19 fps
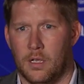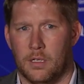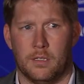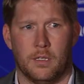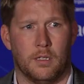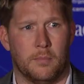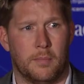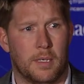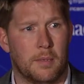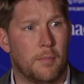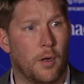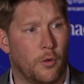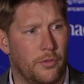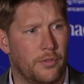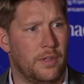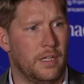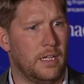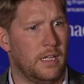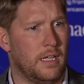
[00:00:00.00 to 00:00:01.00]
a little bit
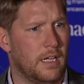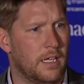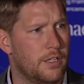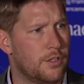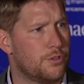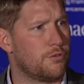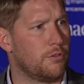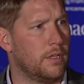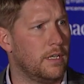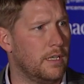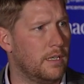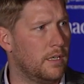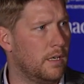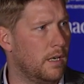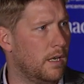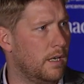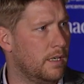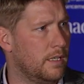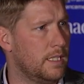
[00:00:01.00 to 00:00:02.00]
about the industry
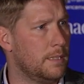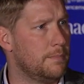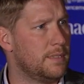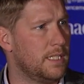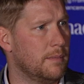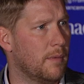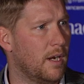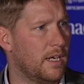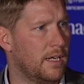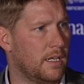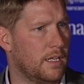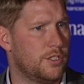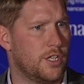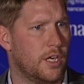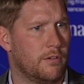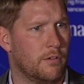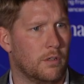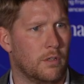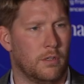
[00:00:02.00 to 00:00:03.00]
and deep sea mining in
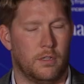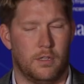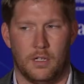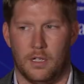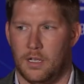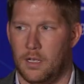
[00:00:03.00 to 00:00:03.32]
general,